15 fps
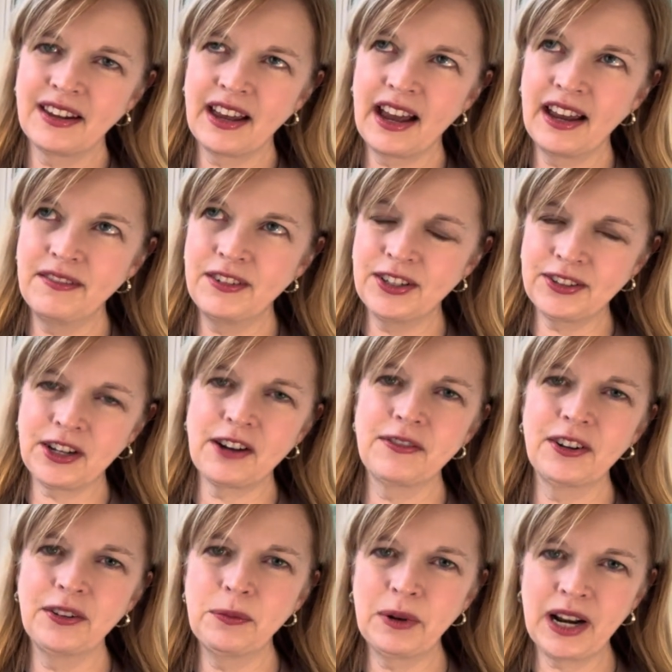I've
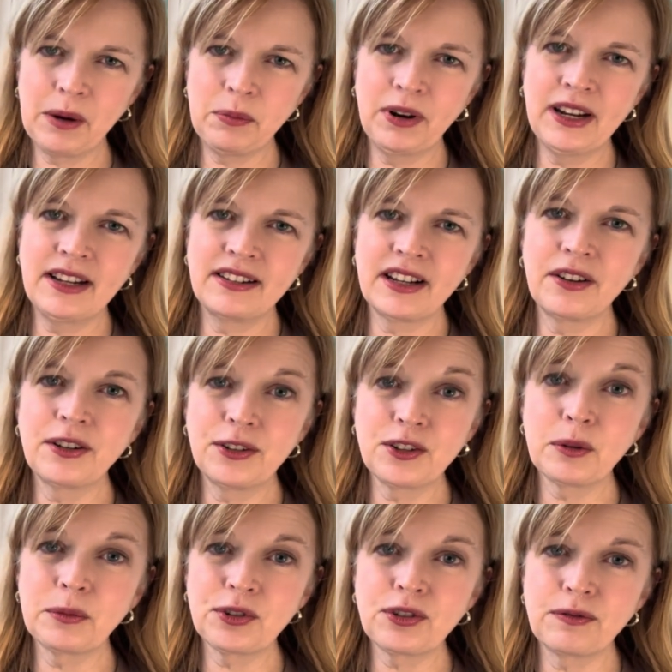discovered when I break it down, it's
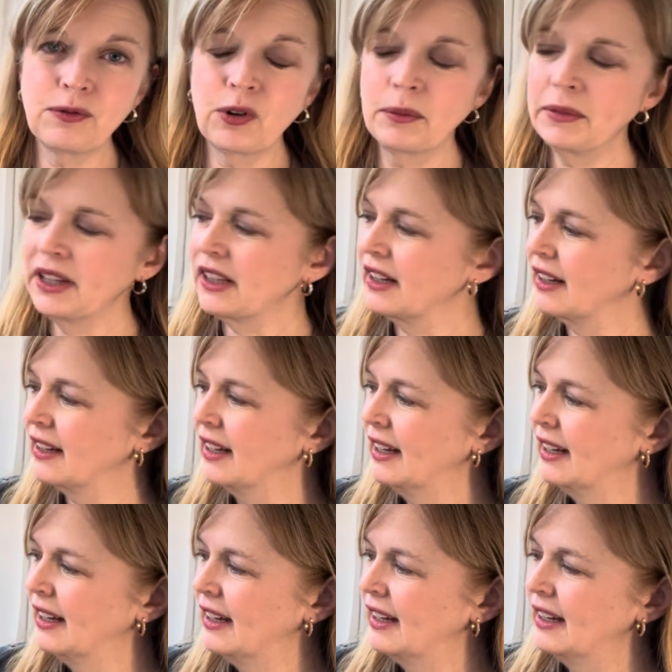almost a formula.
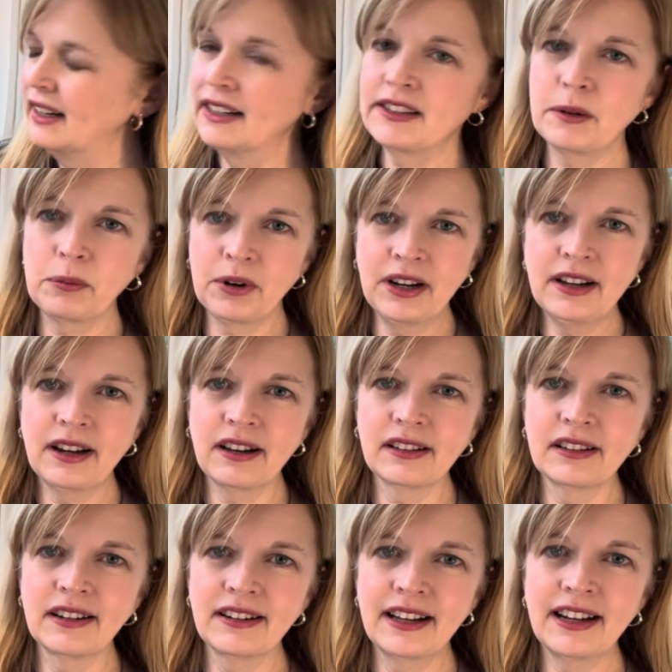It's a bright
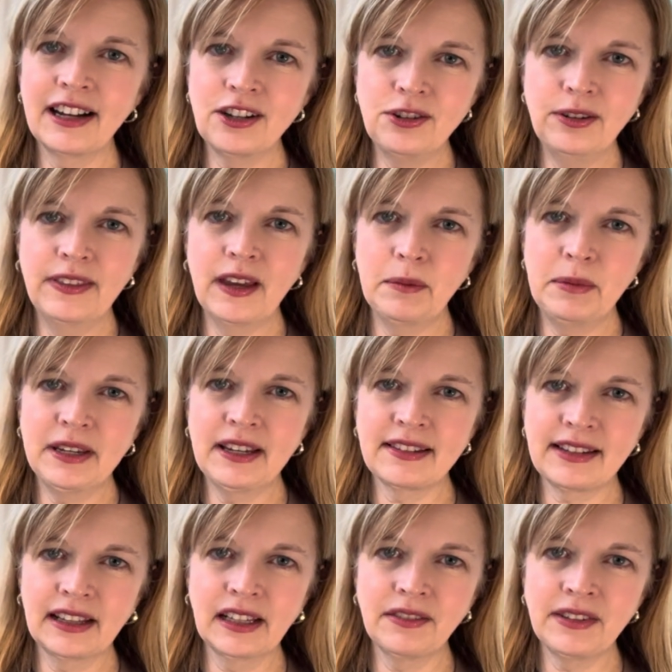color, and I do that because
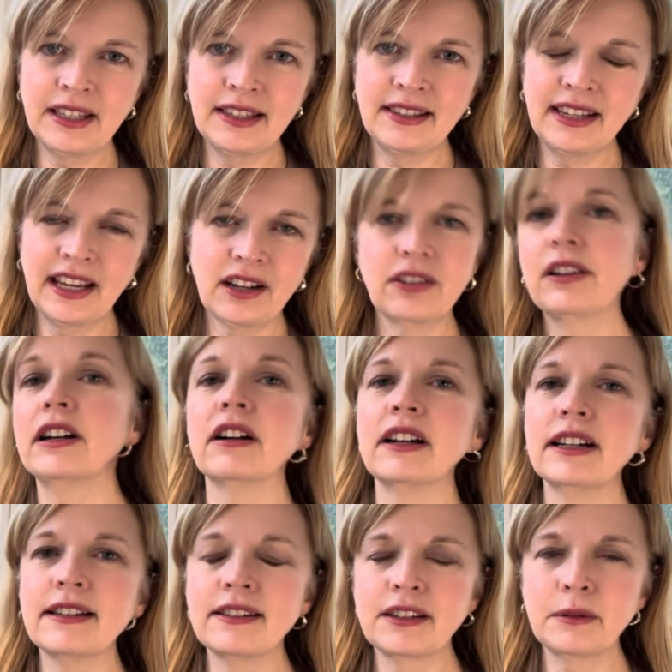I live in the Seattle
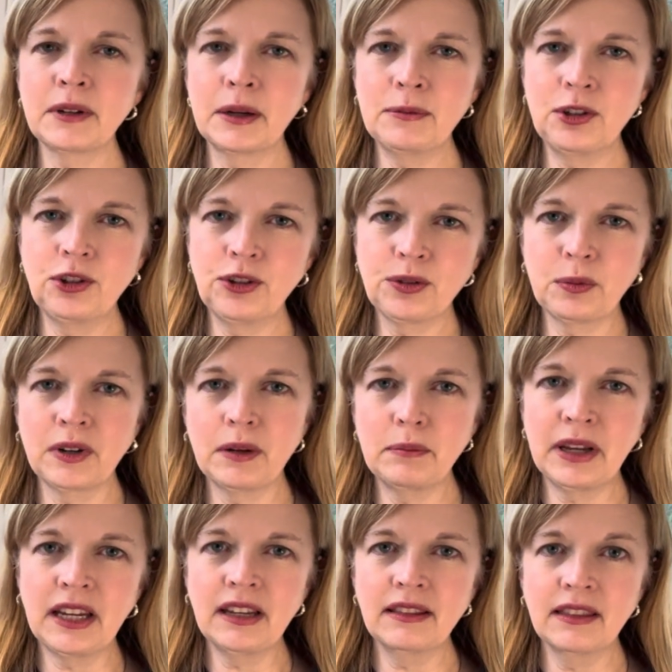area, and sometimes you just want to
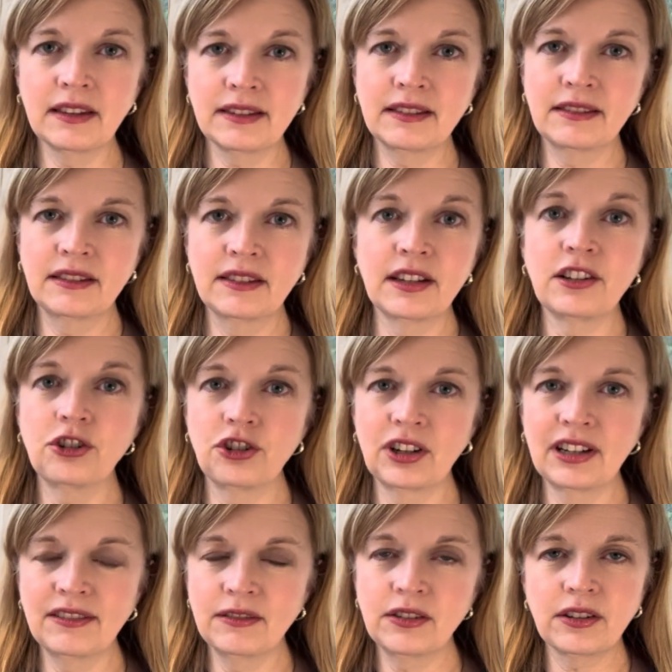paint the
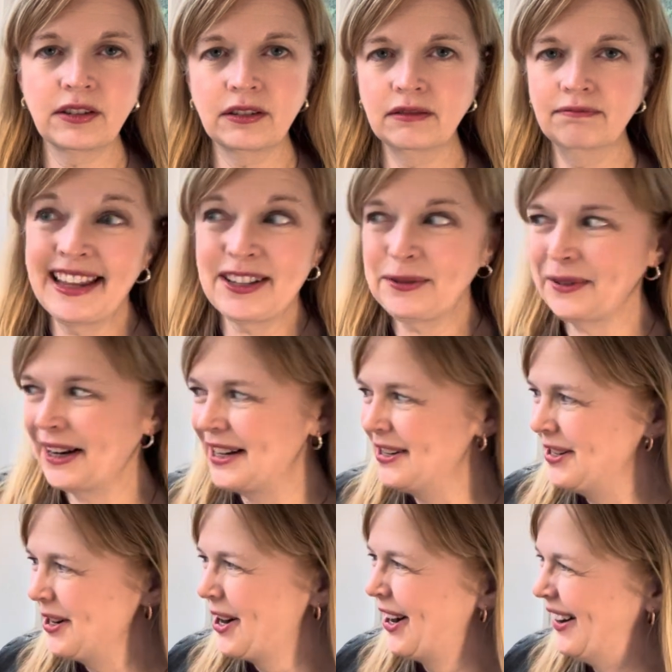sunshine. So that's what I
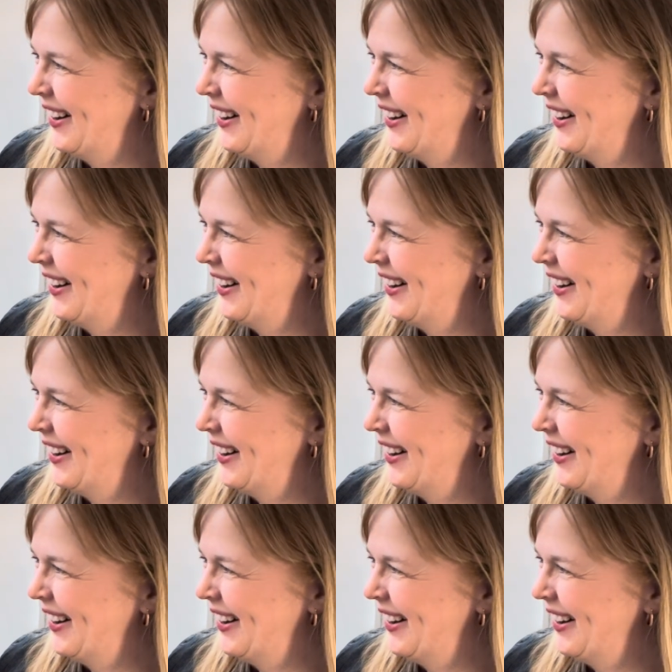do.